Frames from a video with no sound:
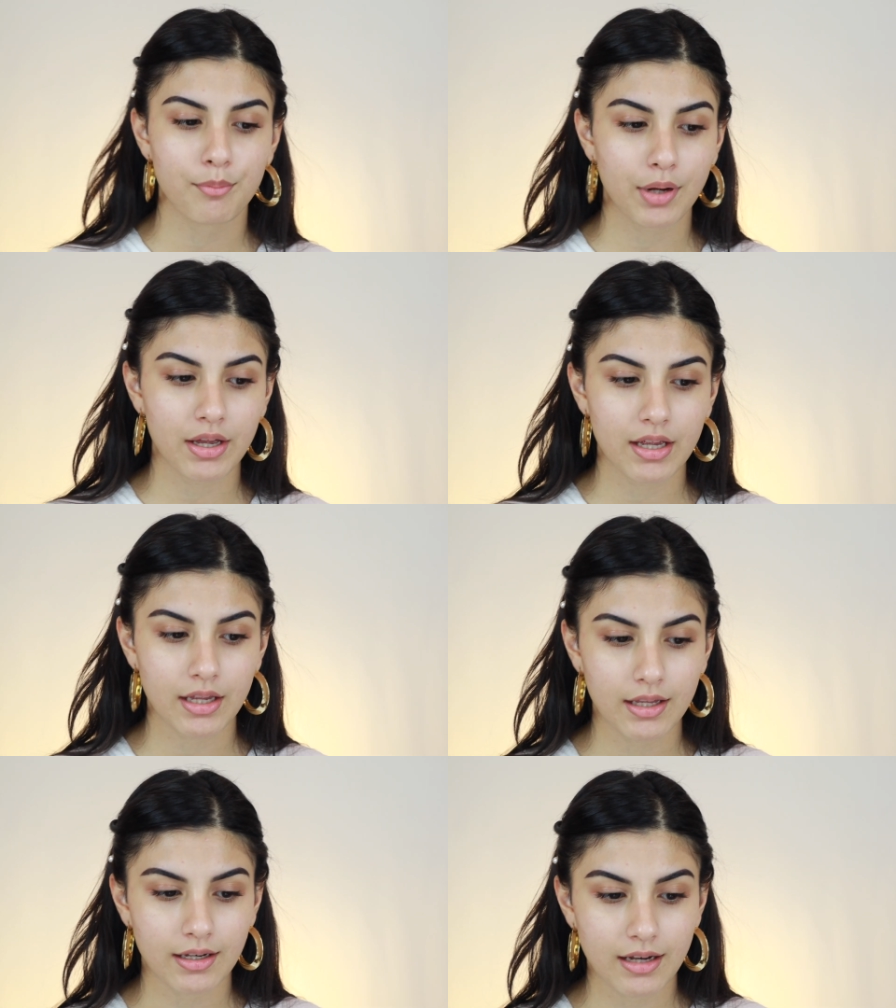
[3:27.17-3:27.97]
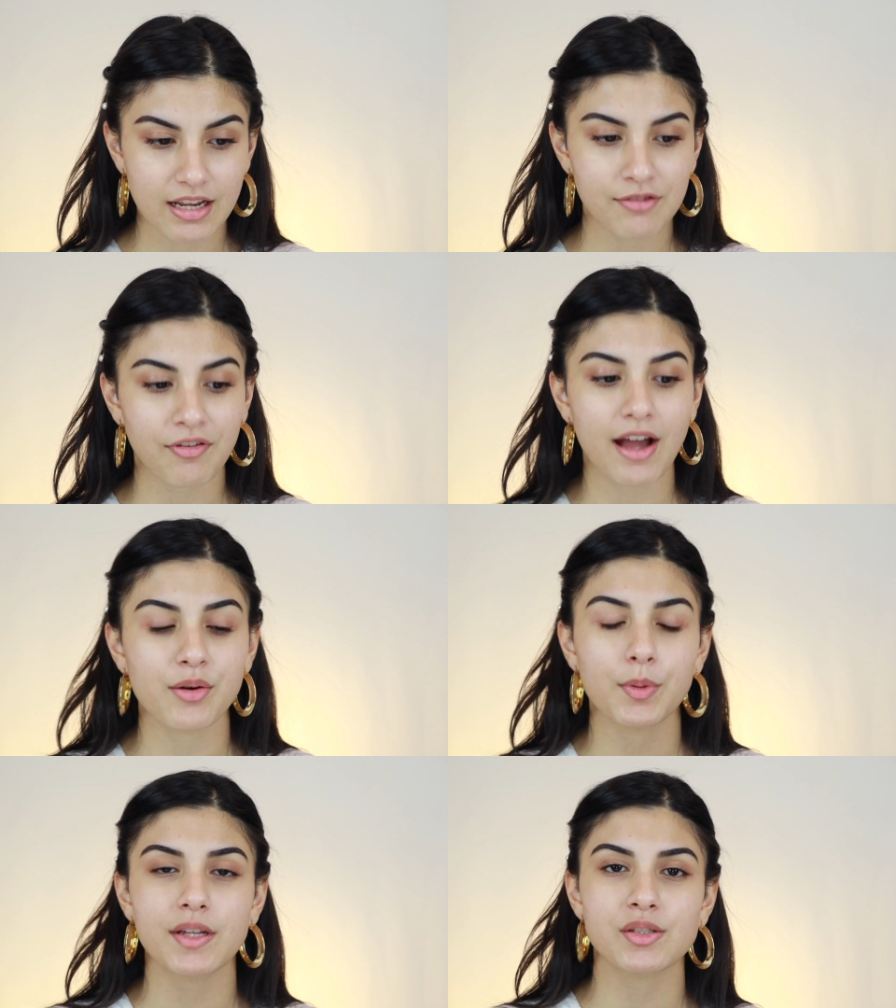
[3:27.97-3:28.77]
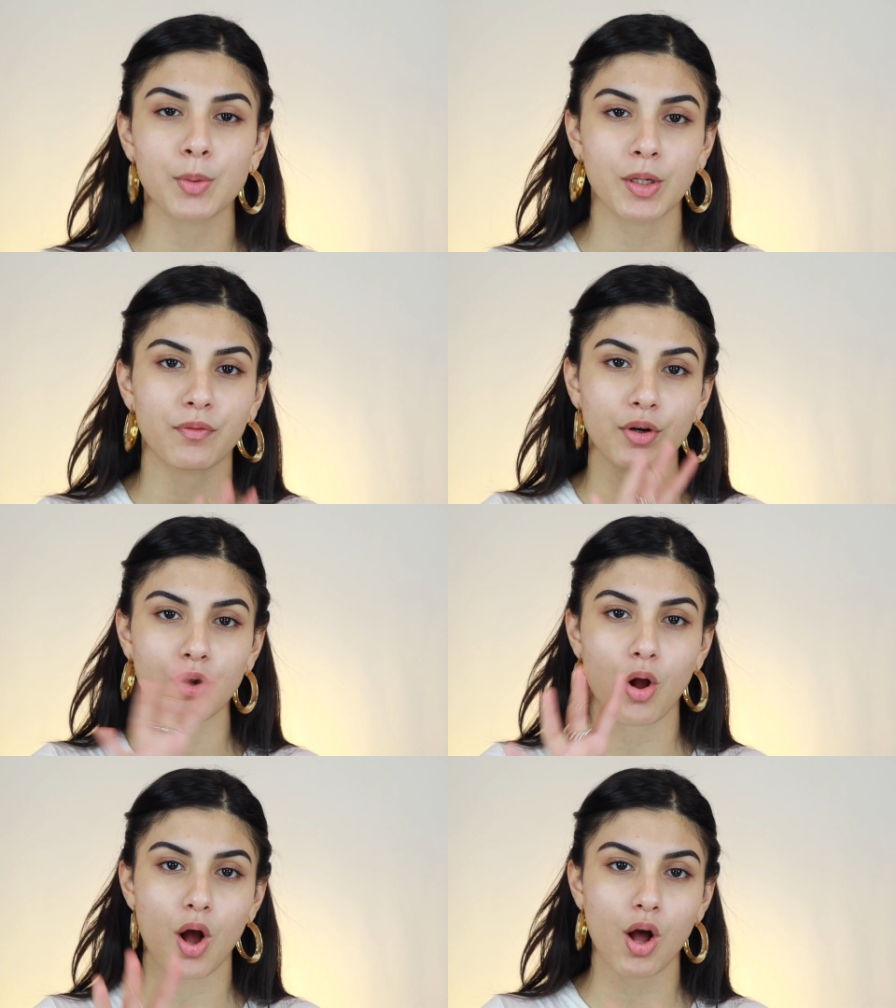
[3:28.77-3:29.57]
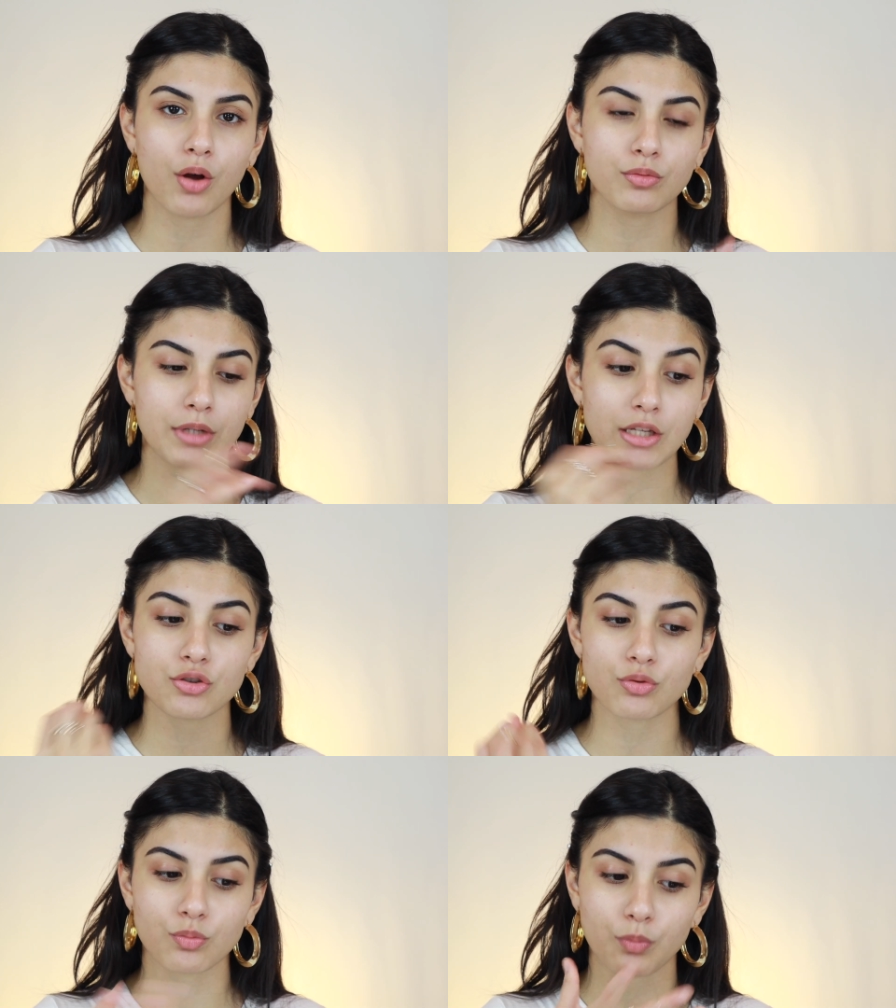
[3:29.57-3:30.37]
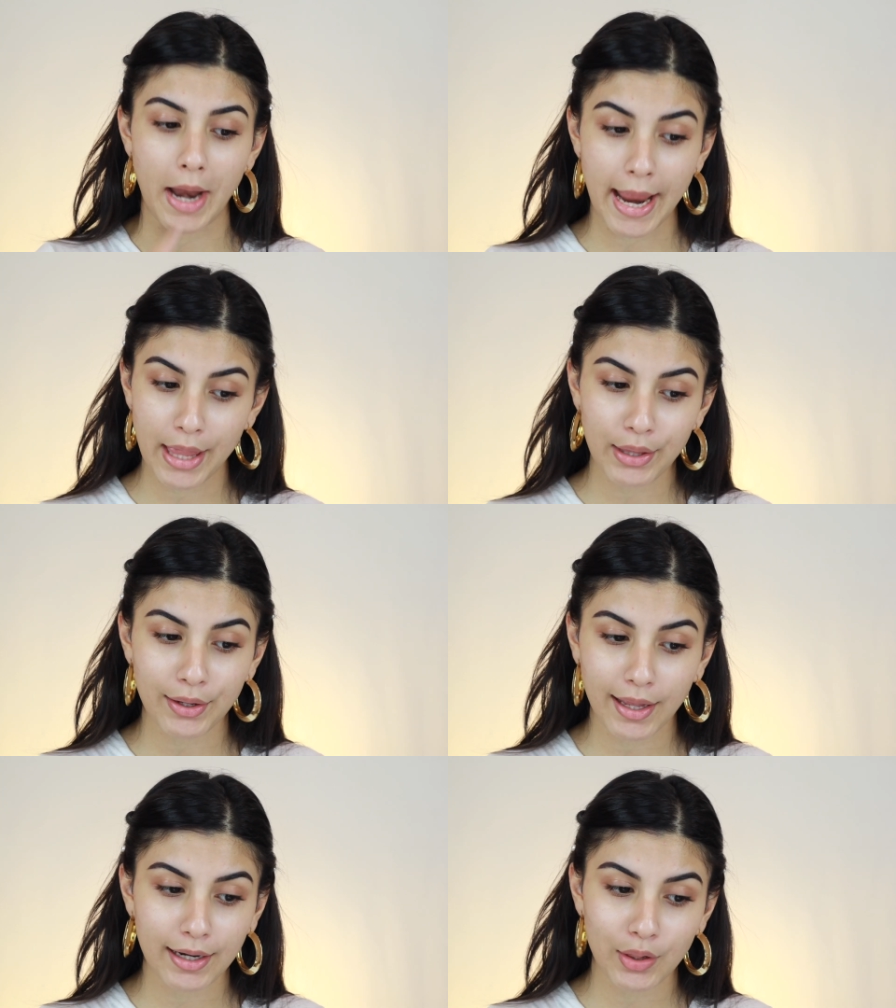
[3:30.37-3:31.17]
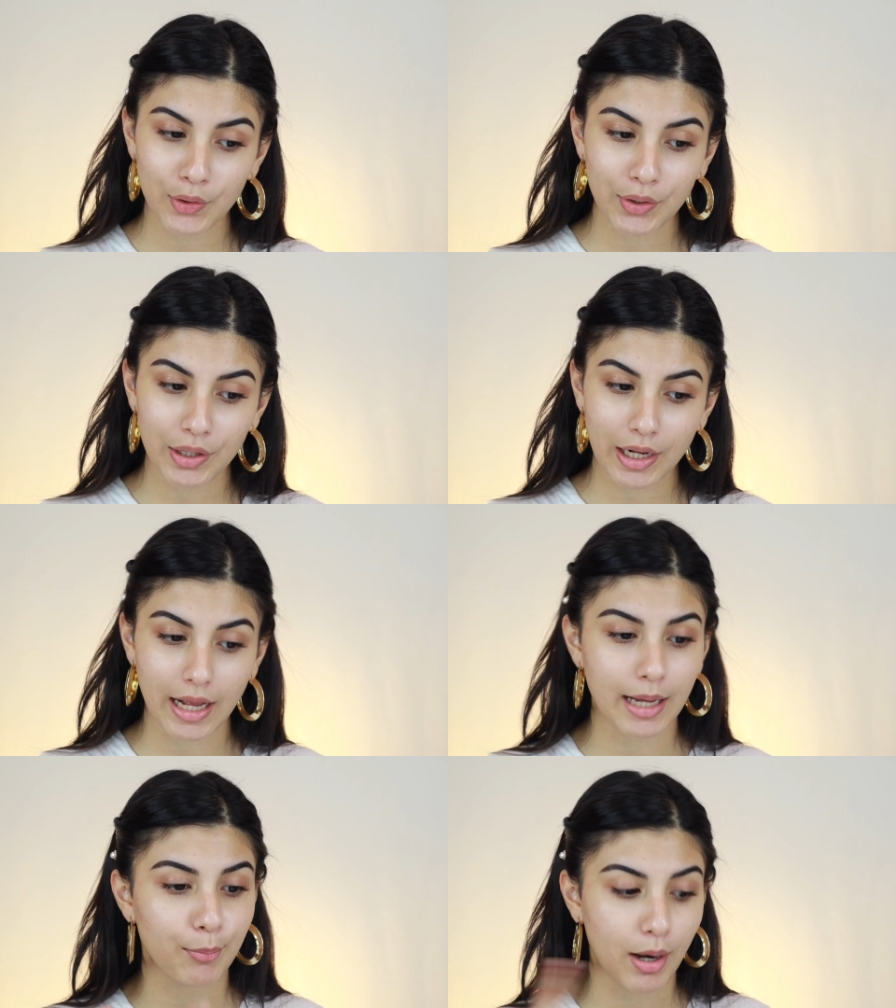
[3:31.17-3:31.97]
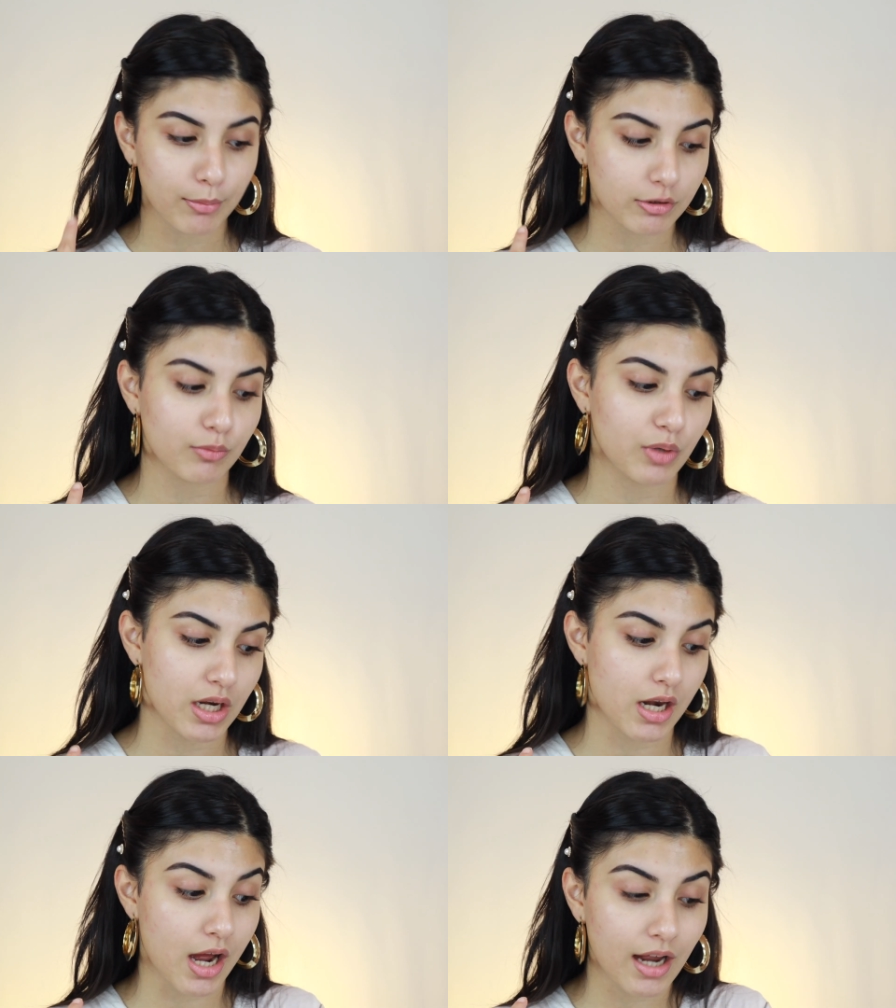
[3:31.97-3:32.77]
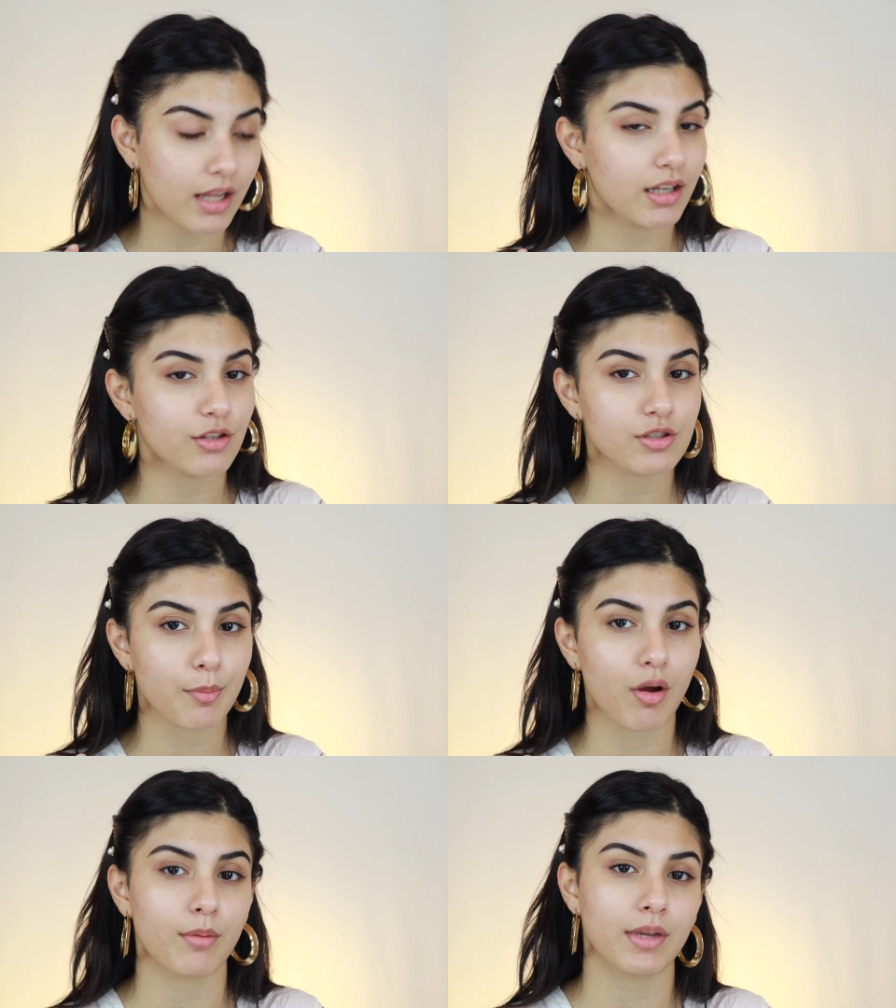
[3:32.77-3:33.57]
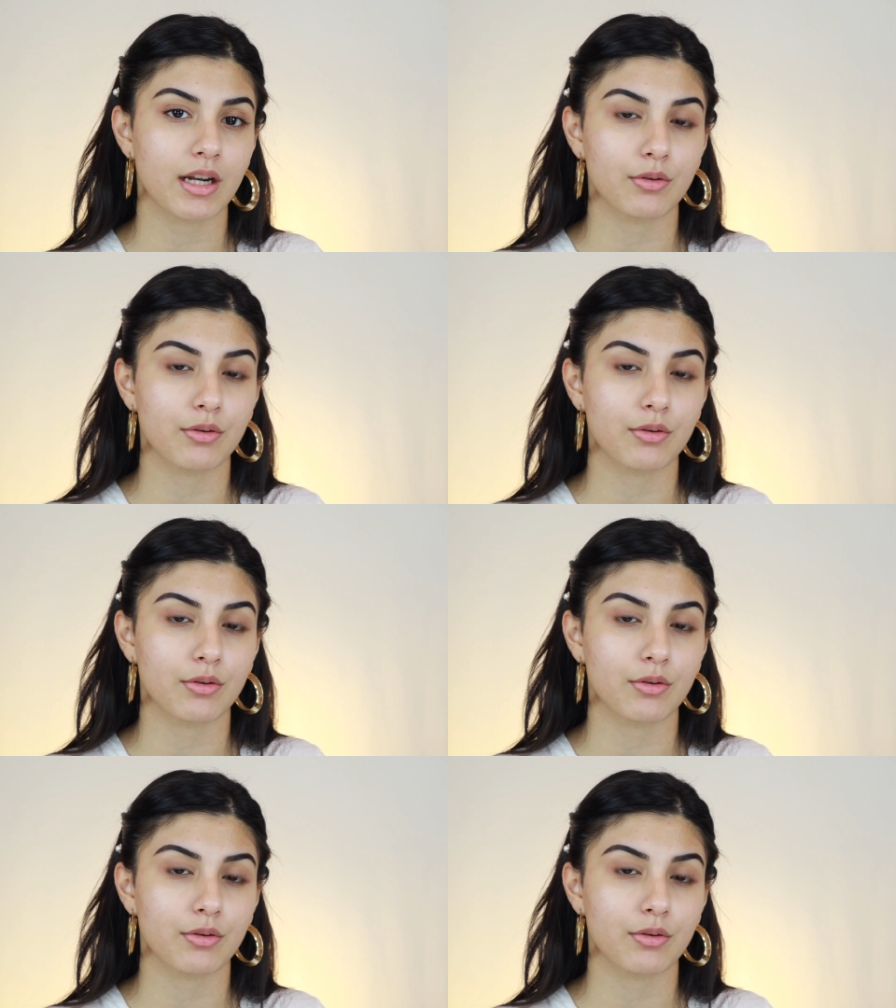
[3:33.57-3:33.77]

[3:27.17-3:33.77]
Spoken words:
but if I was going for an all natural kind of look, I probably would not use a pomade.